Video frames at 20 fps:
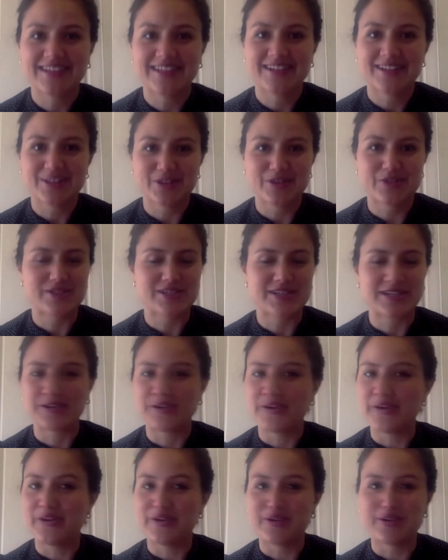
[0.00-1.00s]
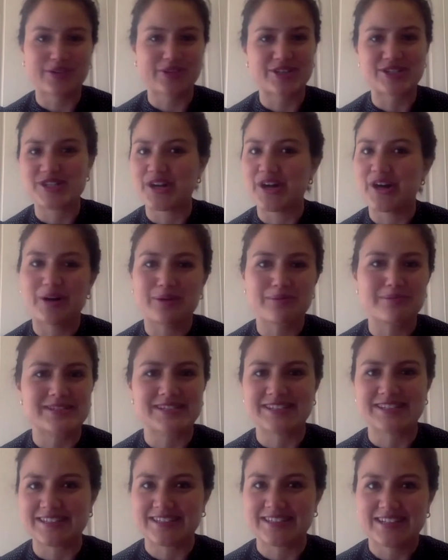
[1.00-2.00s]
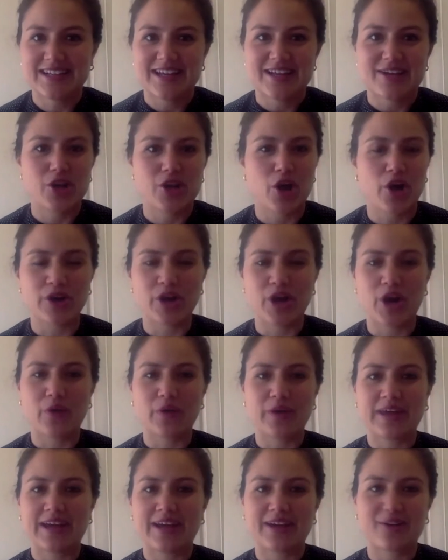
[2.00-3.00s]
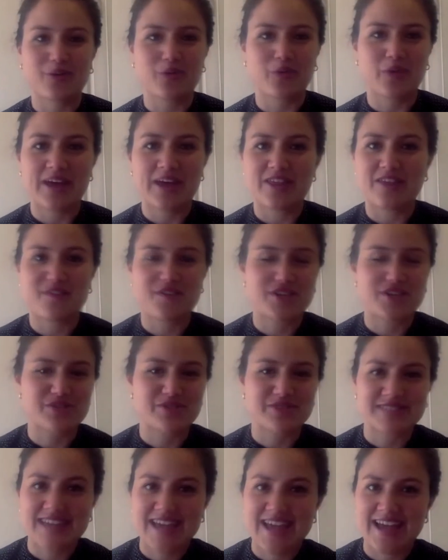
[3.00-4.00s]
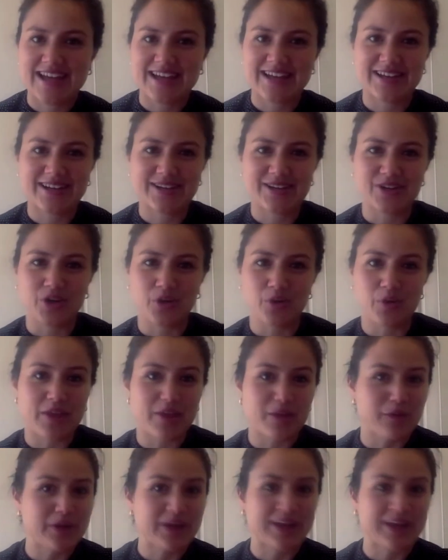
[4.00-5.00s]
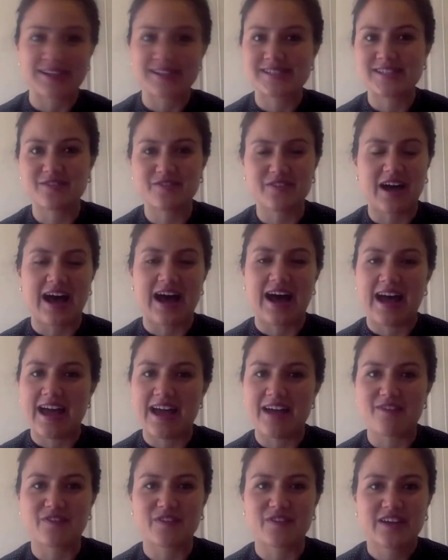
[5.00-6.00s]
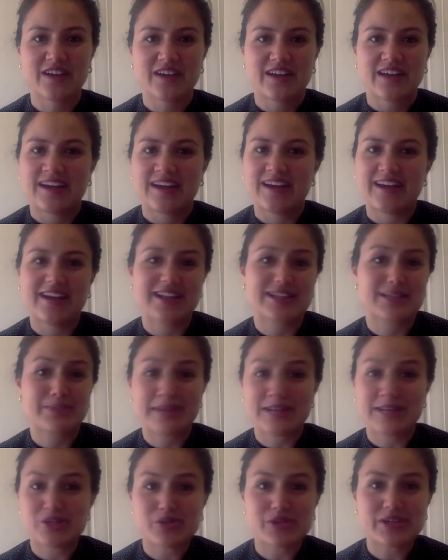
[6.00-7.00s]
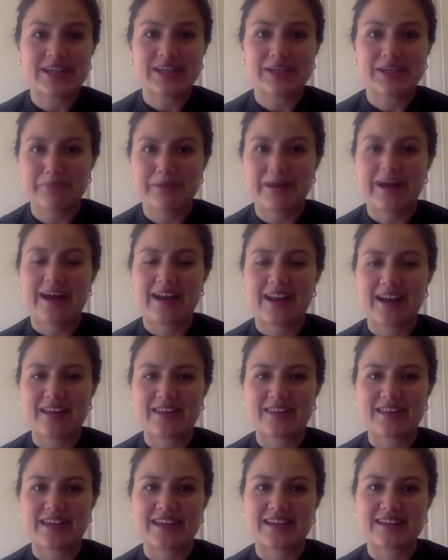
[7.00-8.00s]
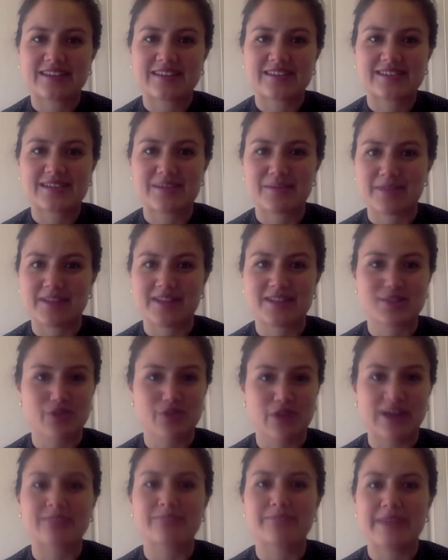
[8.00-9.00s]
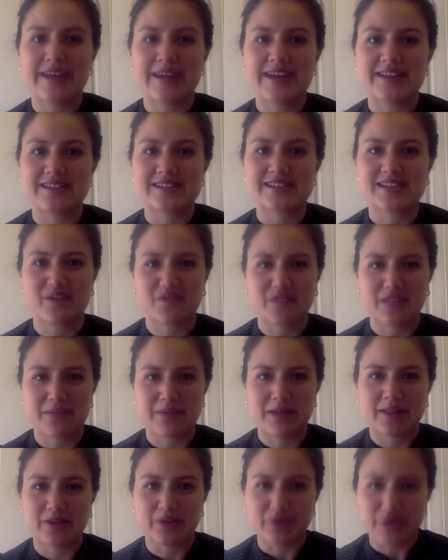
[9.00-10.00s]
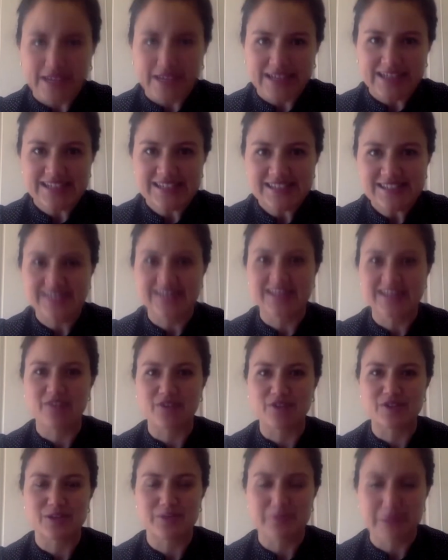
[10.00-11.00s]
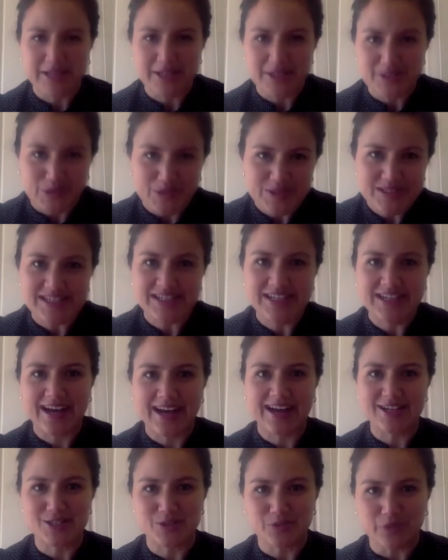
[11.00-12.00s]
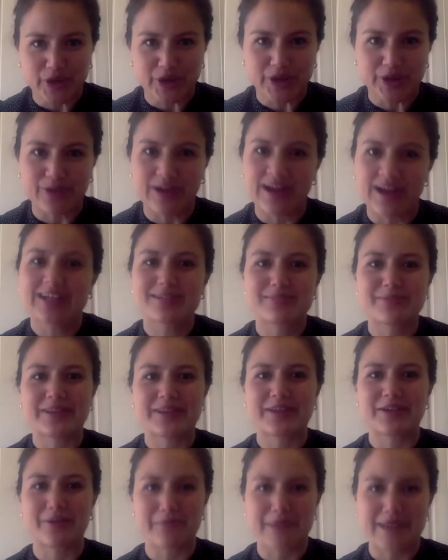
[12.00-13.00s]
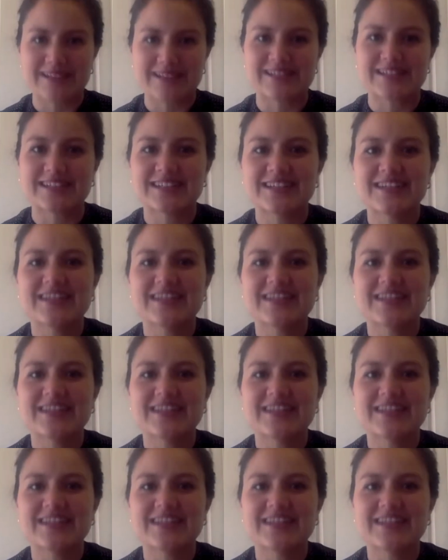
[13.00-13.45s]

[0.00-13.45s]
losing all the jobs and not knowing where the future is headed or whether we're going to survive. It's been tricky, but I think something that's grounded me is definitely my little kitties, and they've also been exhausting and hard to work around, but they're amazing.